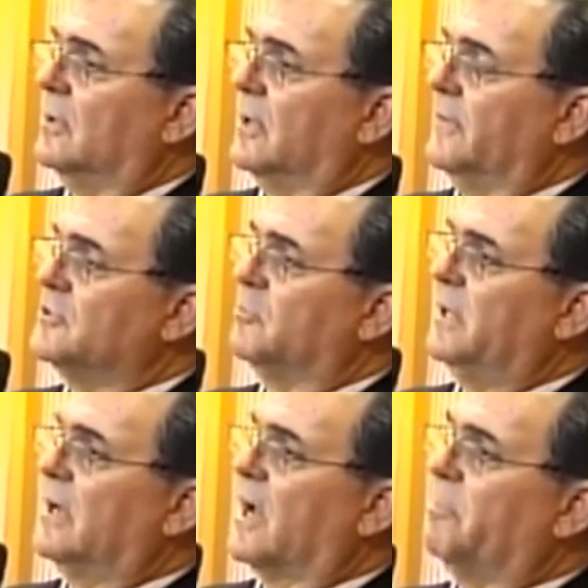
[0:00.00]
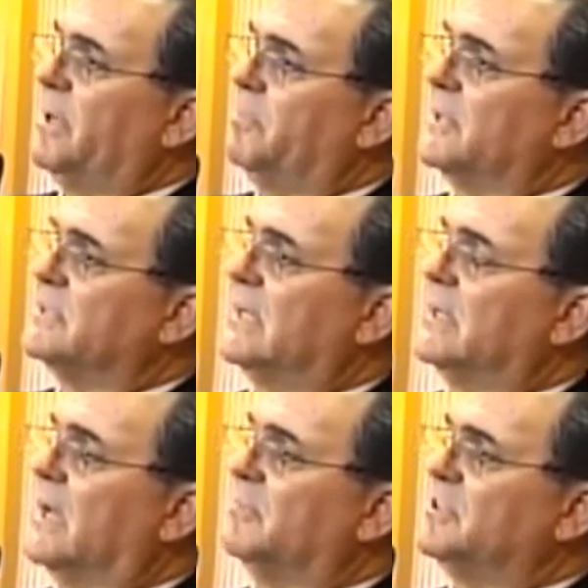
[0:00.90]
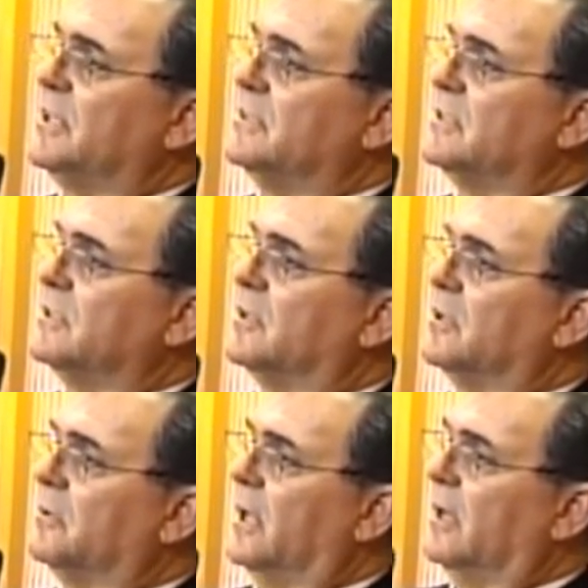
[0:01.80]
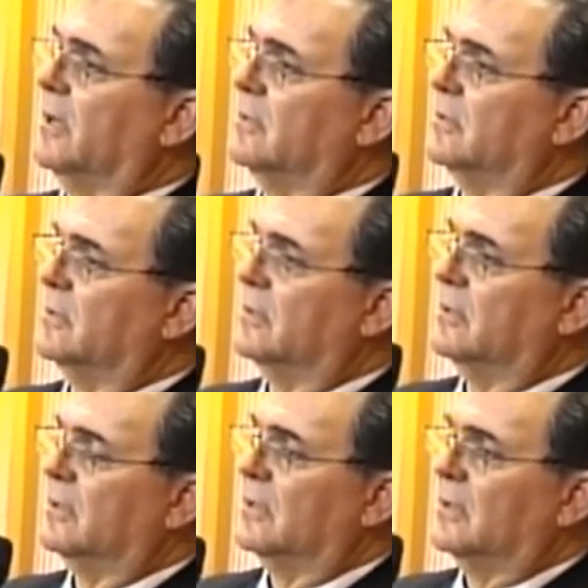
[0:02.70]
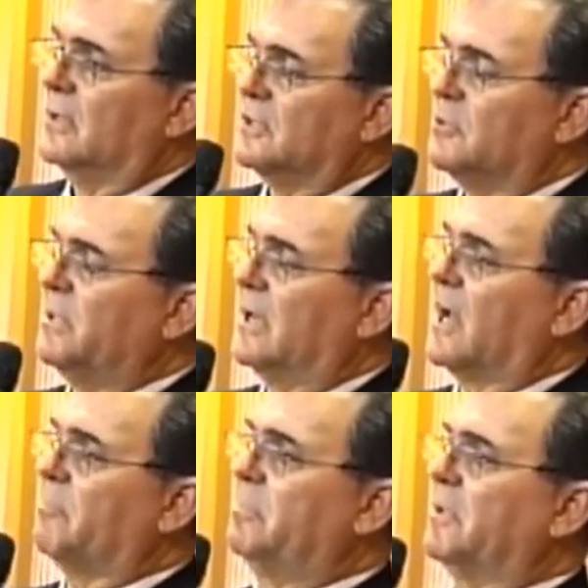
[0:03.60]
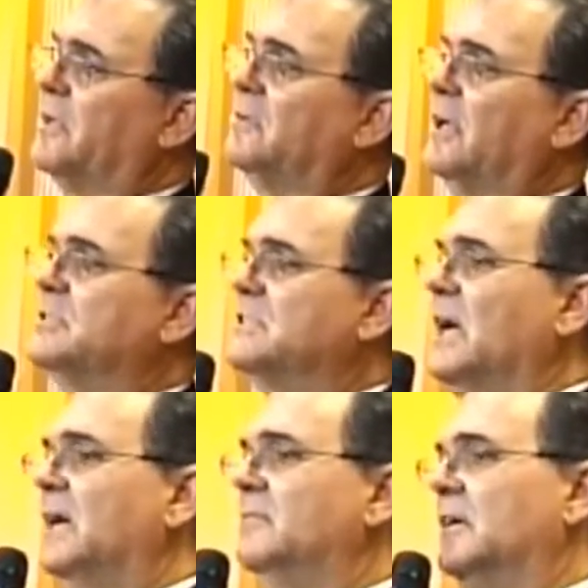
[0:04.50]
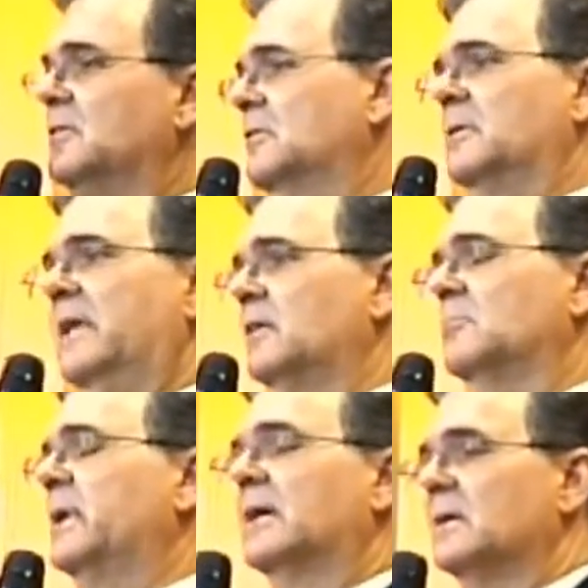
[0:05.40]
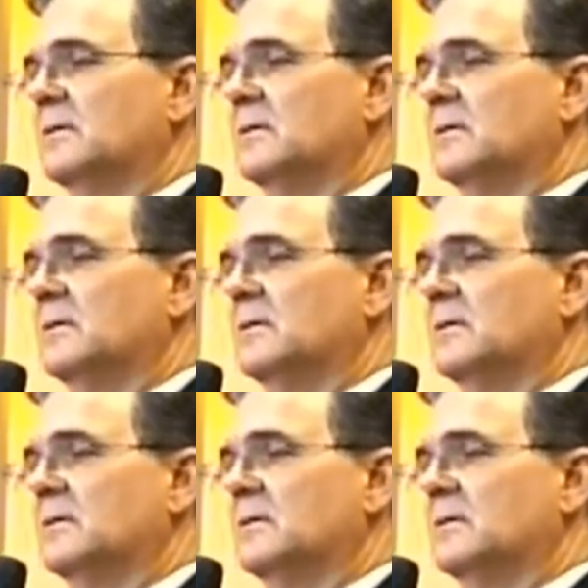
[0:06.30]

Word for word: And there's going to be a lot of people that said the name of Jesus is going to go to hell. There's going to be a lot of people thought they were saved. They ain't going to make it.